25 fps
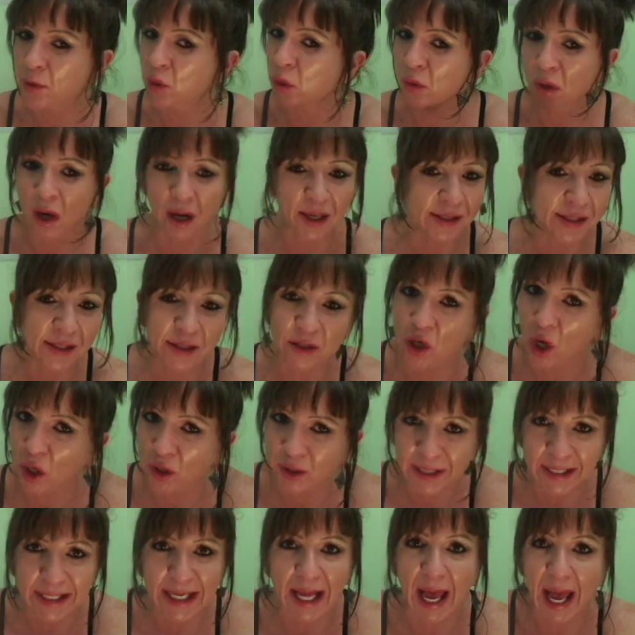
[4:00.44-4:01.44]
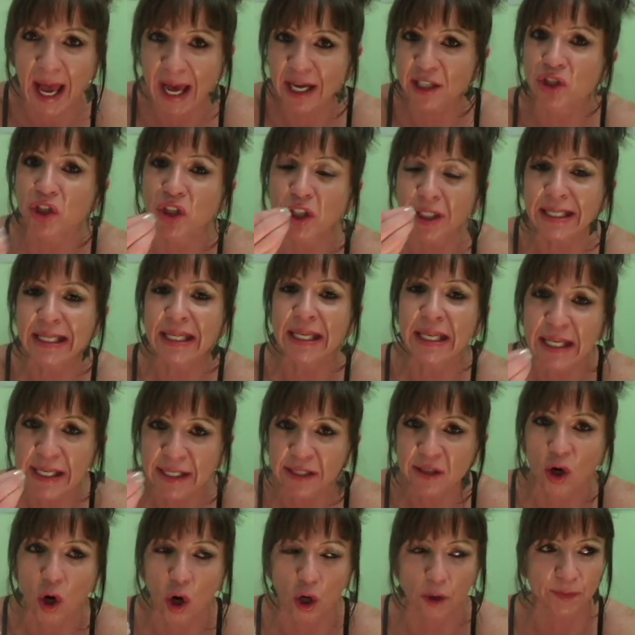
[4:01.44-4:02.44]
you guys are not going to actually eat
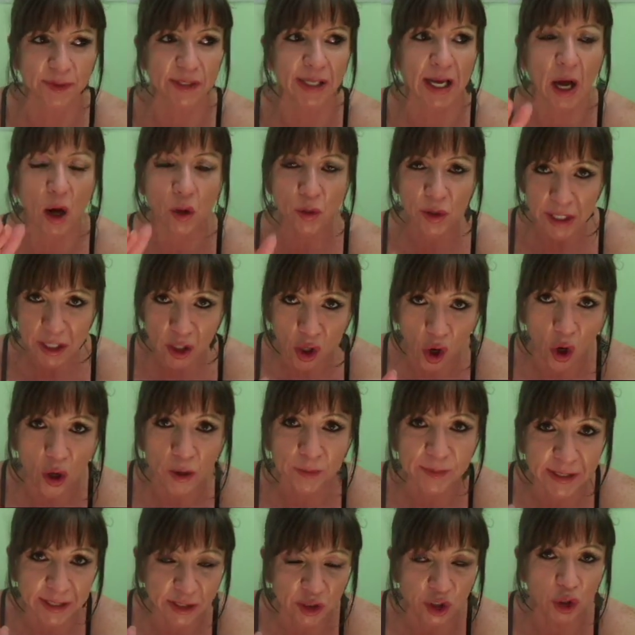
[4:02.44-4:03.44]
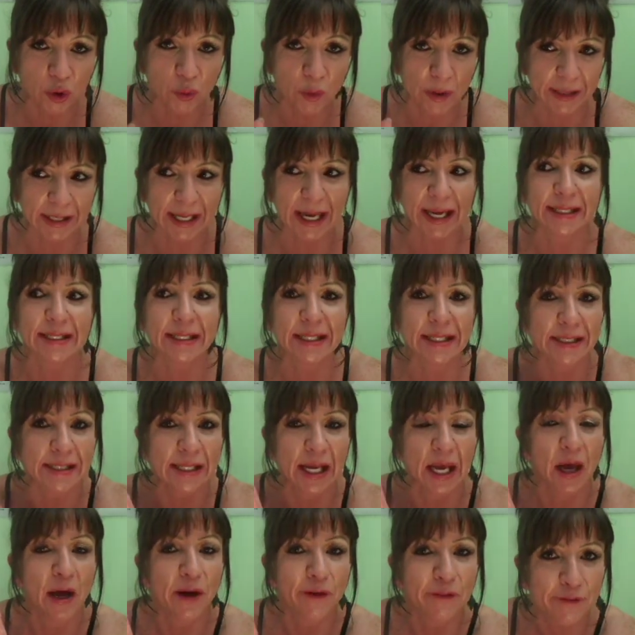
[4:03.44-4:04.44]
carbs. The only carbs that you will get is
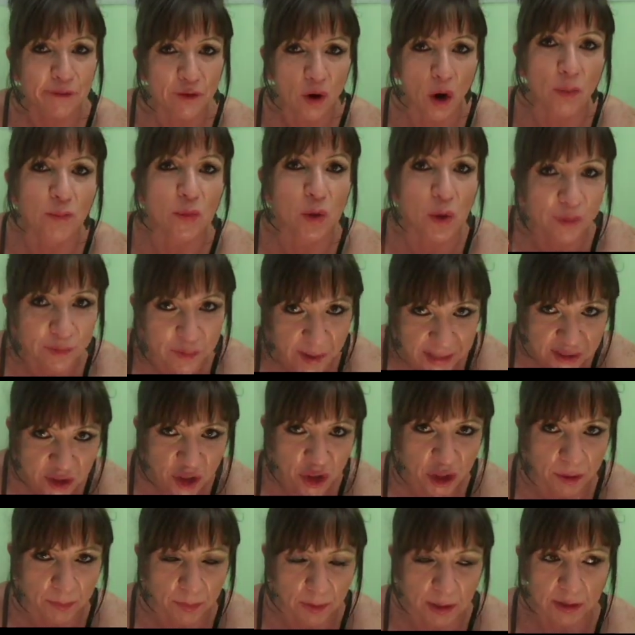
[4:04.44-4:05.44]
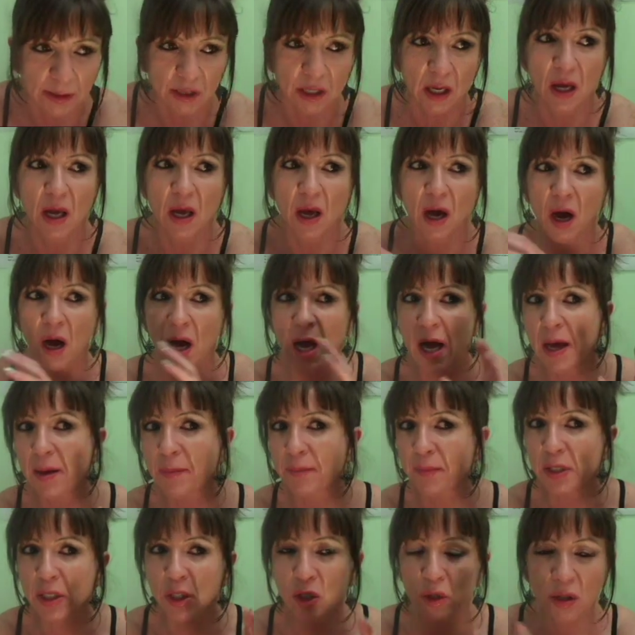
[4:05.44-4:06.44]
from your vegetables.
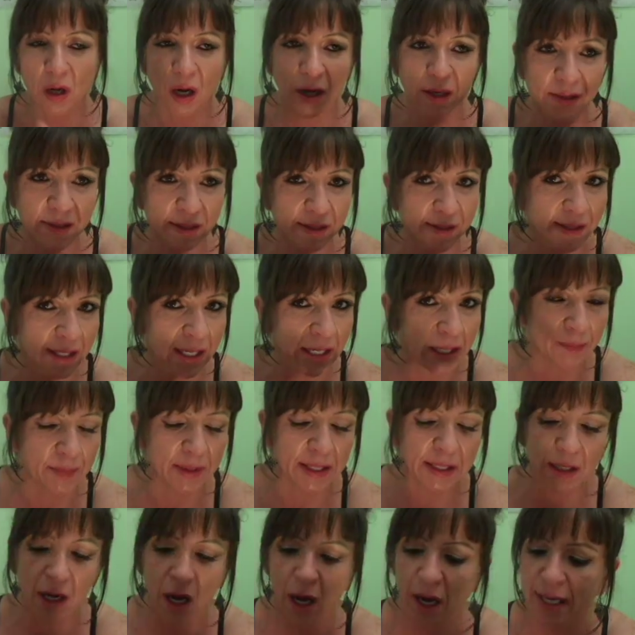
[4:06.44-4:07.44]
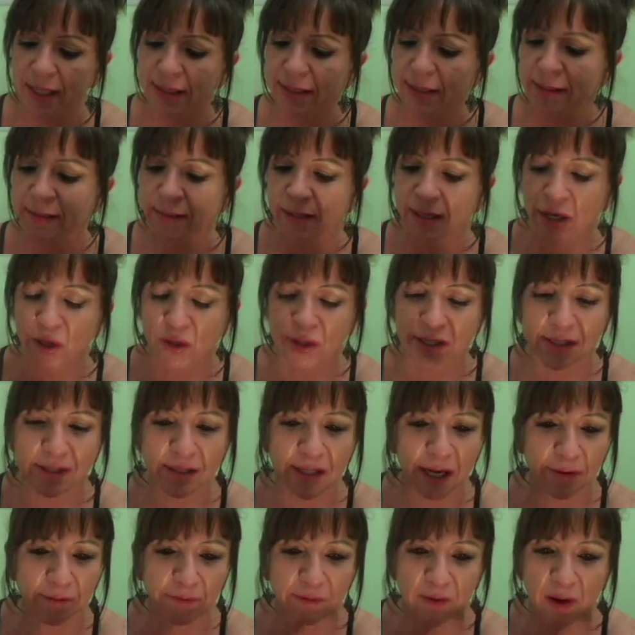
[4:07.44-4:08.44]
You guys are sending me diets, and there's
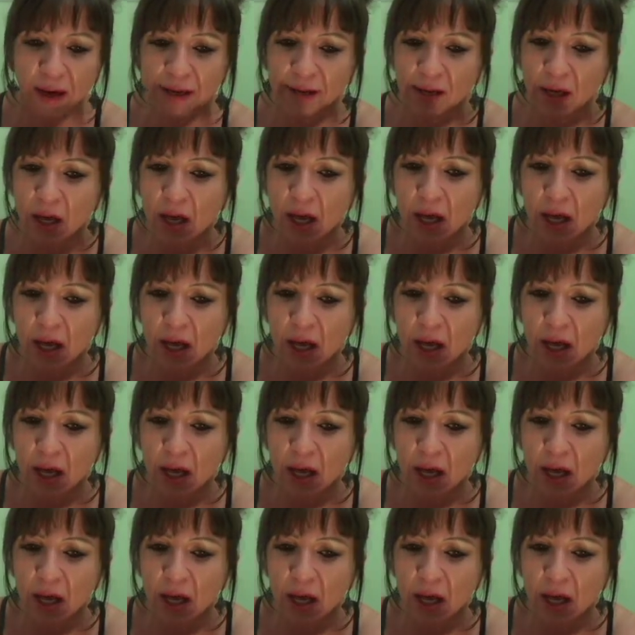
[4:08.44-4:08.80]
stuff like